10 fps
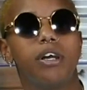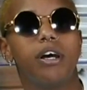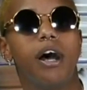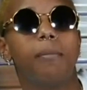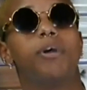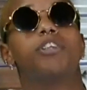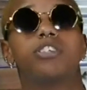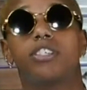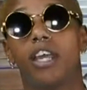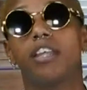I'm
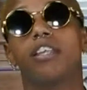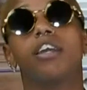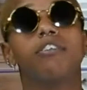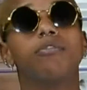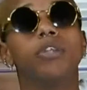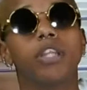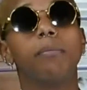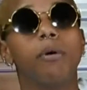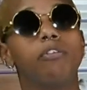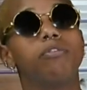understanding of what they
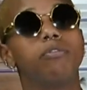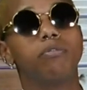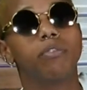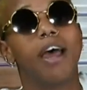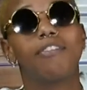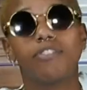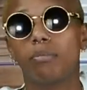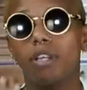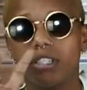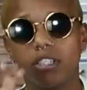both have to
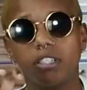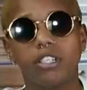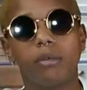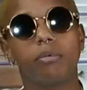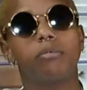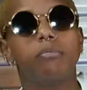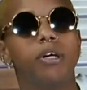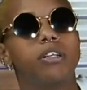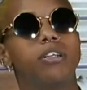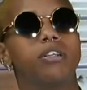bring to the table,
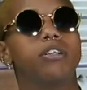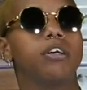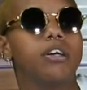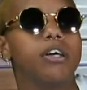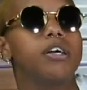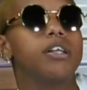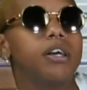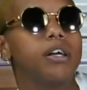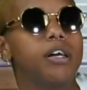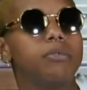but
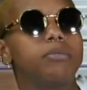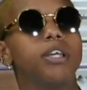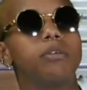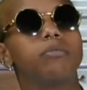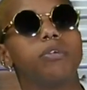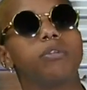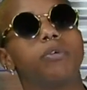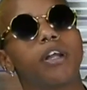upset with what